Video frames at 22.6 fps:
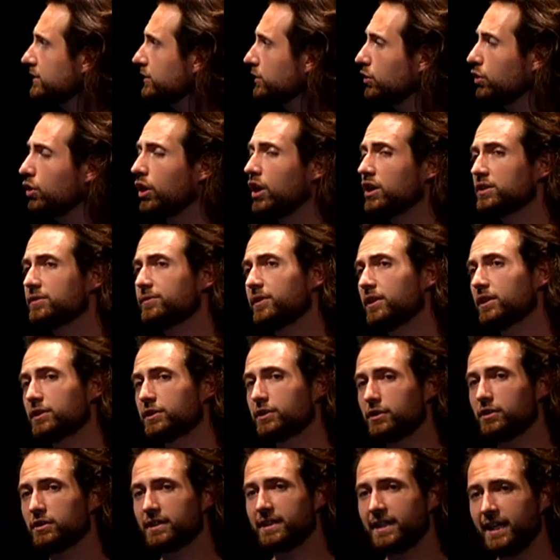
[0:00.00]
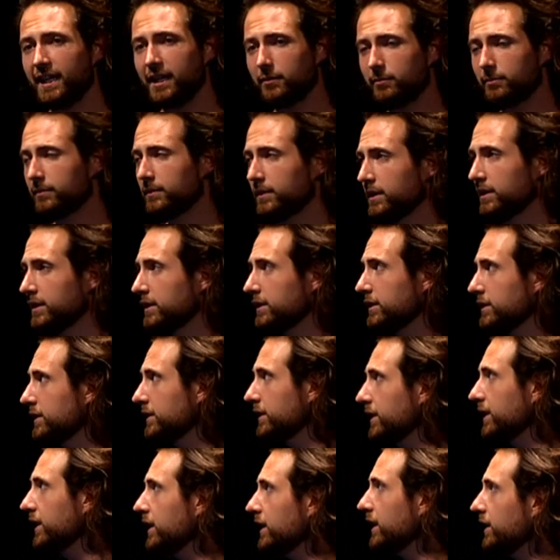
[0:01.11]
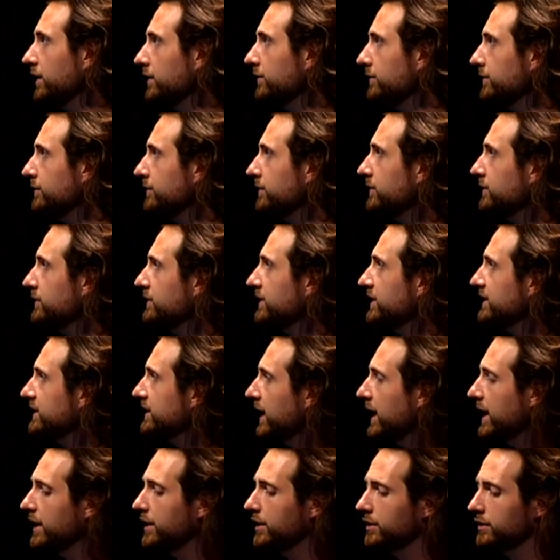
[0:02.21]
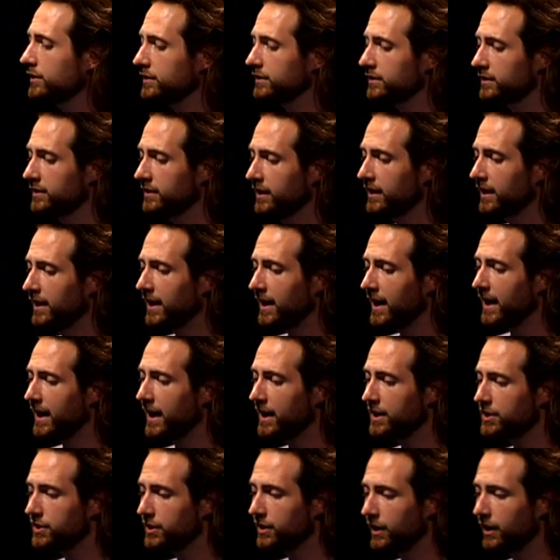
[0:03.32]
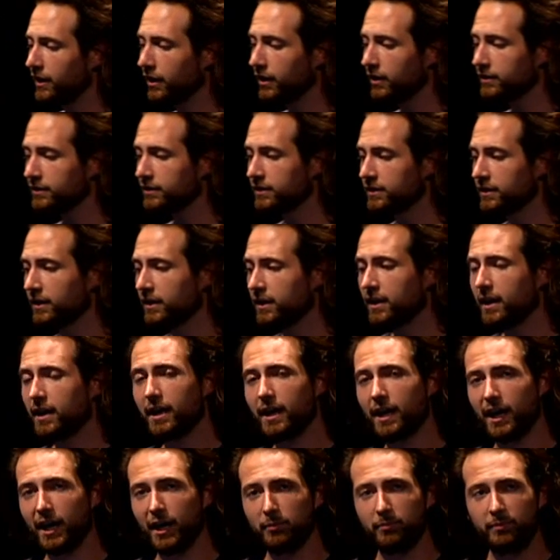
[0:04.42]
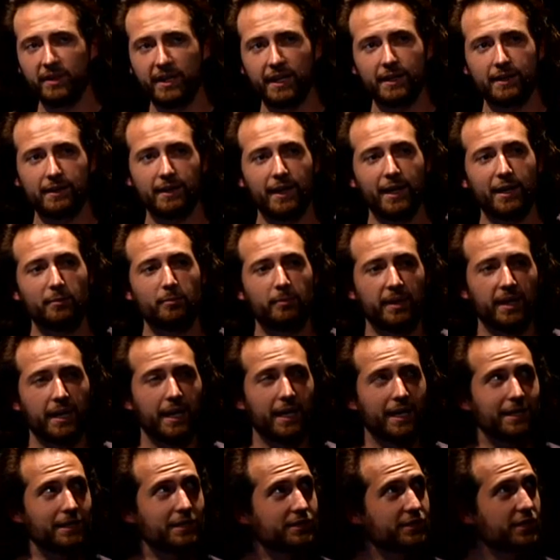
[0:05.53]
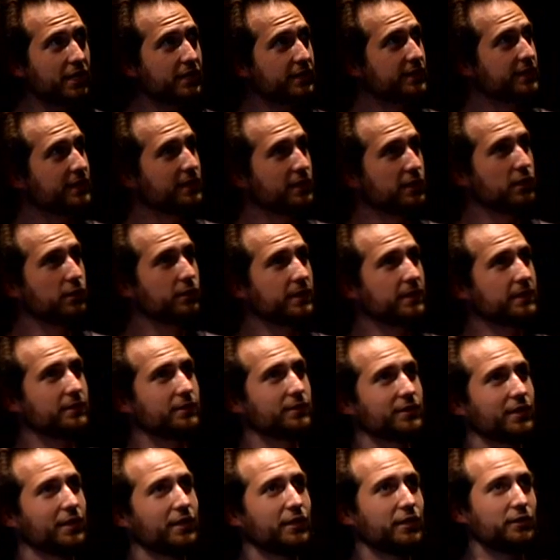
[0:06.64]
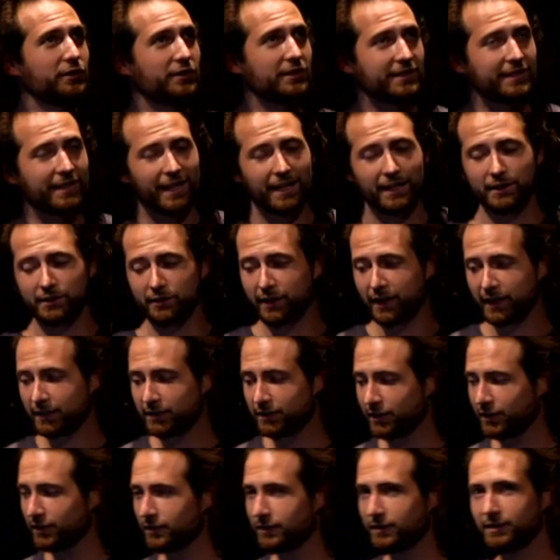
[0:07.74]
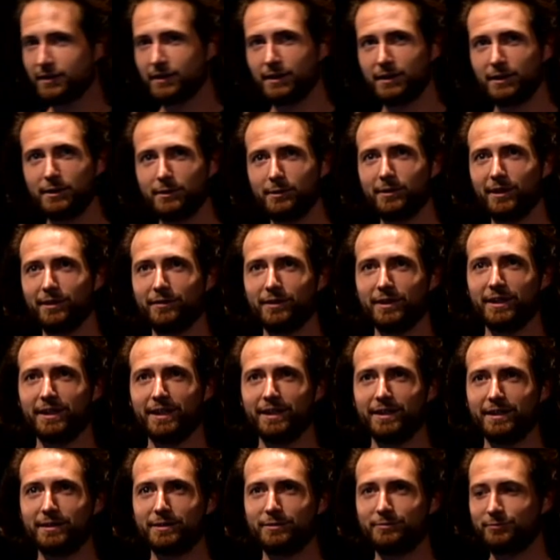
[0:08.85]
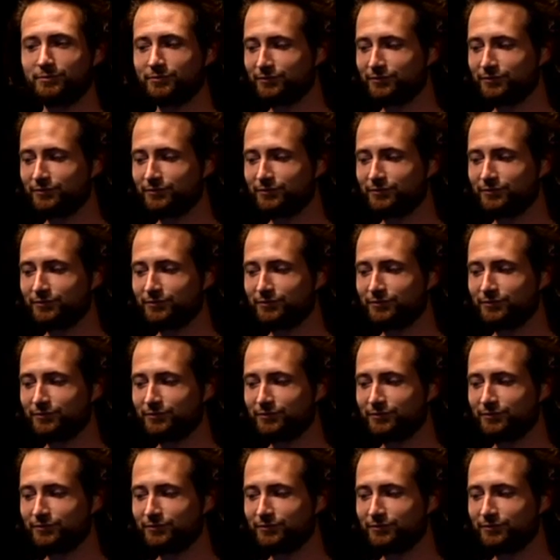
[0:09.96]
It's a cross-functional team of designers and engineers being led by Justin Lewis, who's our new design director, wherever he is.